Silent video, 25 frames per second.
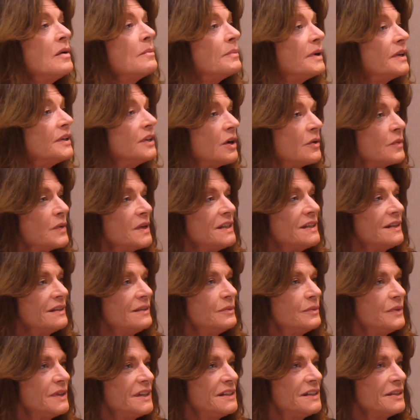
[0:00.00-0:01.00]
But no, we did
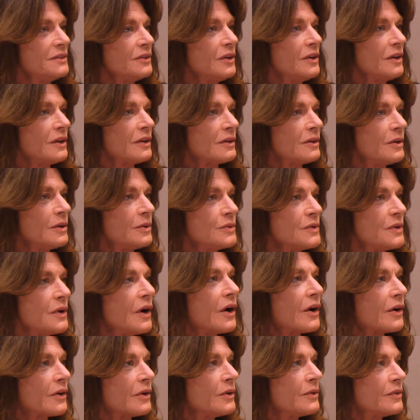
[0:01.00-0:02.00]
we did all our own
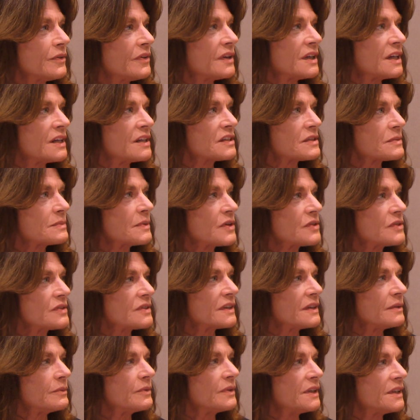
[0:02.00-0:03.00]
our own things
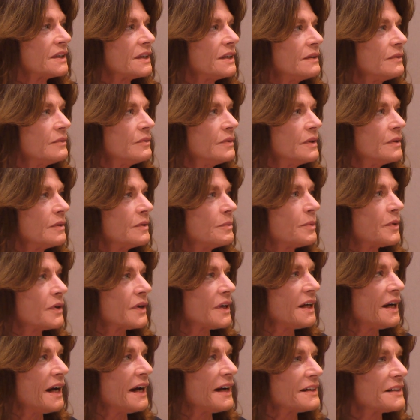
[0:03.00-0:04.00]
mostly. Really, it's amazing. We
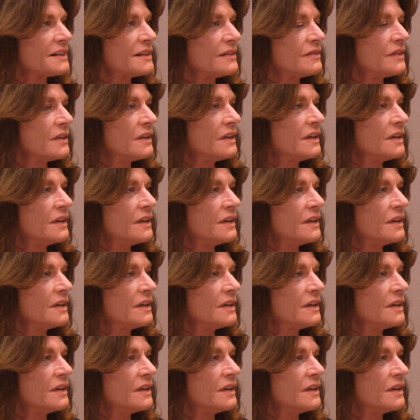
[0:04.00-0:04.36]
pretty active.